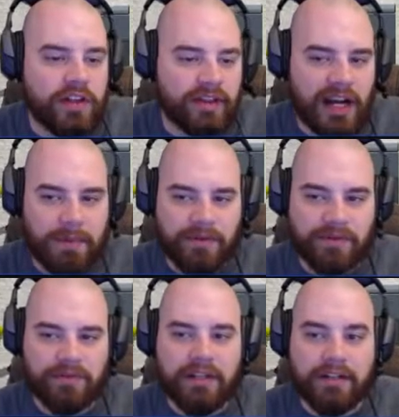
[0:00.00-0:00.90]

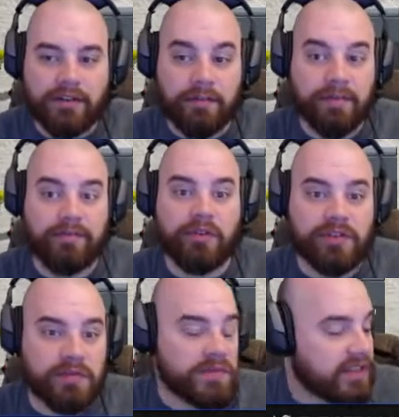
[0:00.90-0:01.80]
opportunity to throw
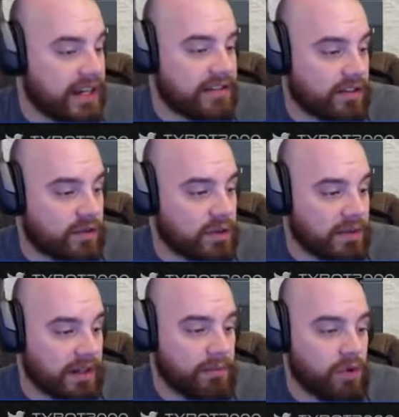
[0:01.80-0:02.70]
some science equipment
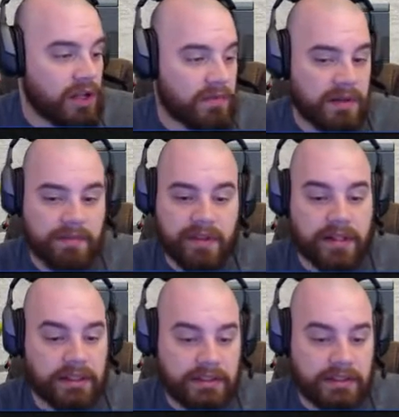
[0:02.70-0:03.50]
up while I'm up there.